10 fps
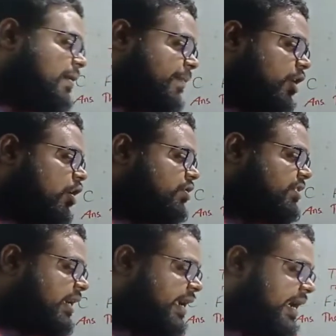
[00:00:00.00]

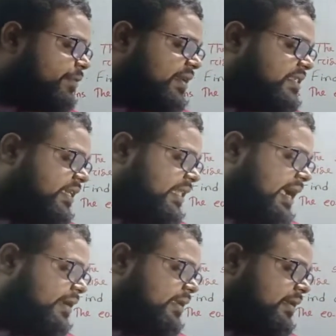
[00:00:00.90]
because here you can see
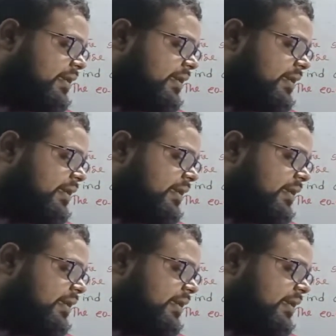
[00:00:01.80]
that